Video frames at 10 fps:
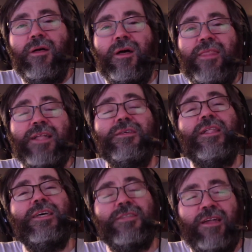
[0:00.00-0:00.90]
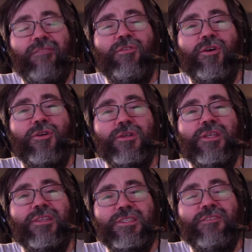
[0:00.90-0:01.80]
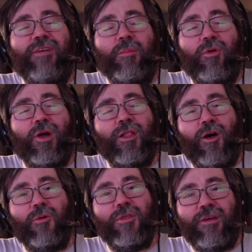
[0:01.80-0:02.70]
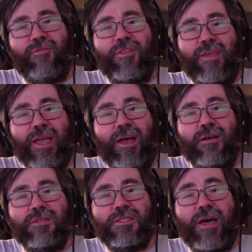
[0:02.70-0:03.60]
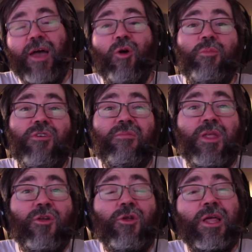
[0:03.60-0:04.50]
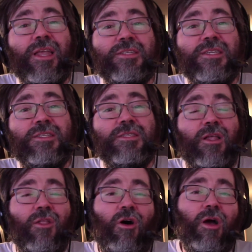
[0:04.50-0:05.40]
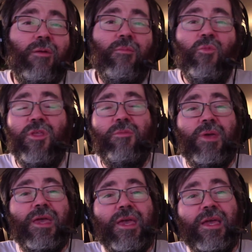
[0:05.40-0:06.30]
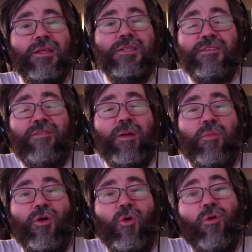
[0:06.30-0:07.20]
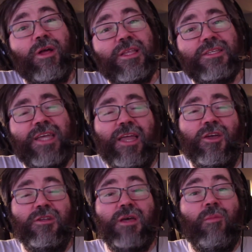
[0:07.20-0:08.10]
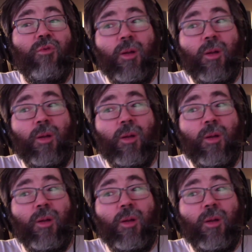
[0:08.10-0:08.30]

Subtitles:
That's a lesson I've learned this Devember along with everything else. I hope you've been learning lessons along with me in Devember, or at least had a good time throwing